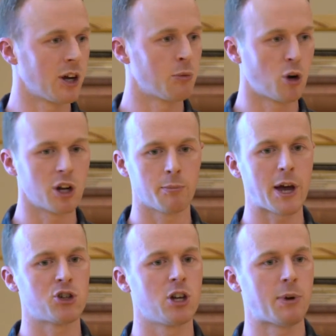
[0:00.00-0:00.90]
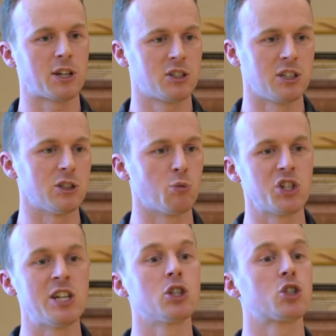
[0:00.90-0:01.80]
What are the battery capacities? Which
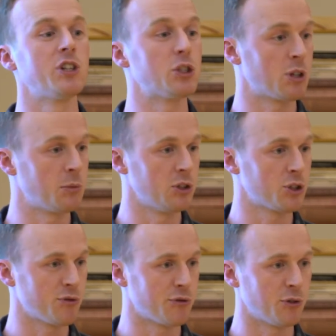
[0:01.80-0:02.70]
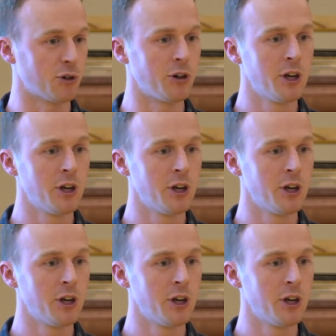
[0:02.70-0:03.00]
industries would it be useful for?